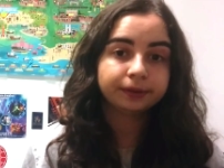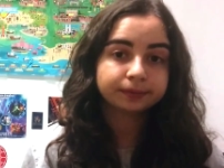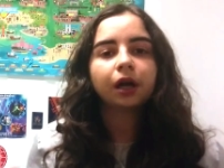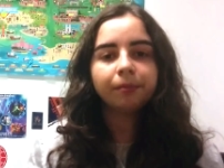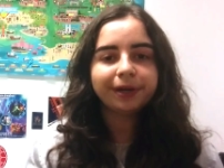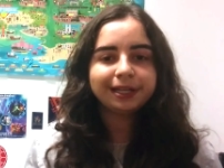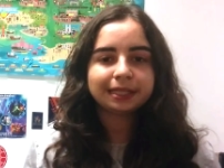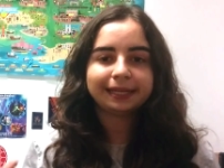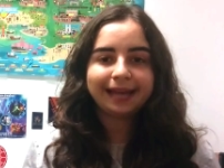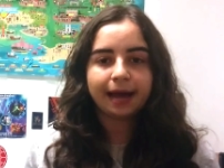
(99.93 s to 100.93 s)
Companies
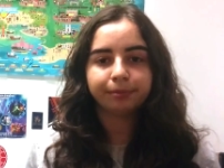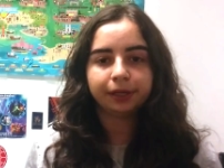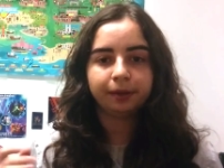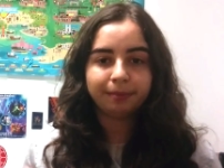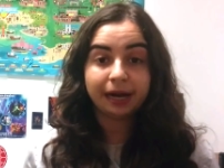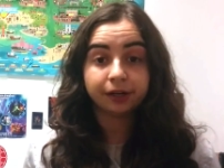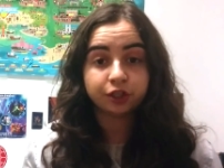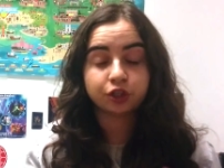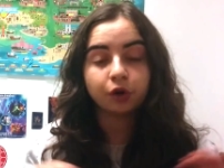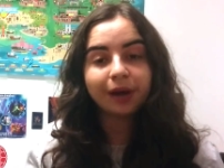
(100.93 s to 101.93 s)
like Kaplan and
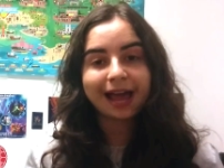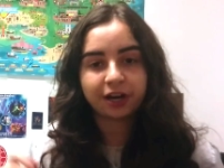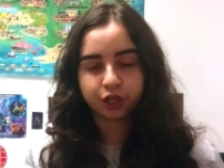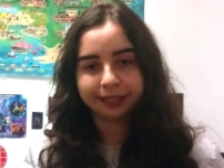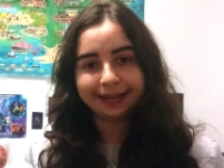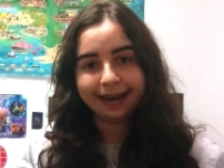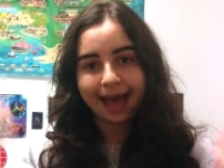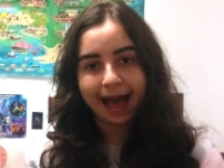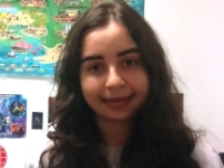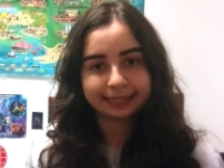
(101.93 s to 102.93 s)
Barron's don't actually get
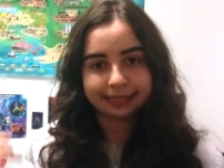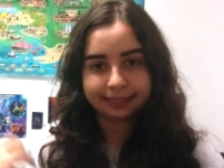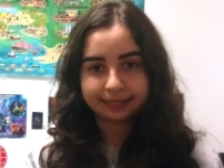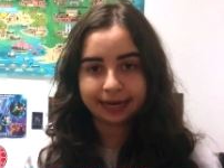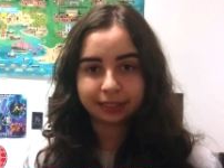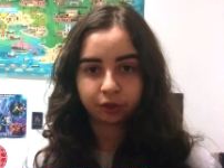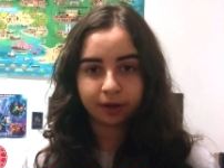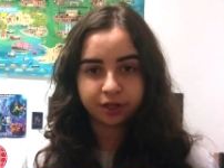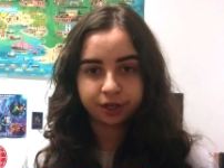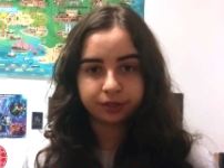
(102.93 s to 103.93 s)
access to test
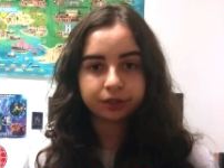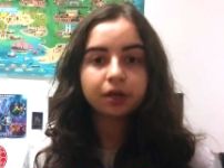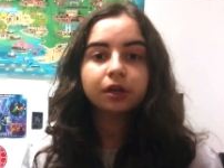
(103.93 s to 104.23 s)
questions,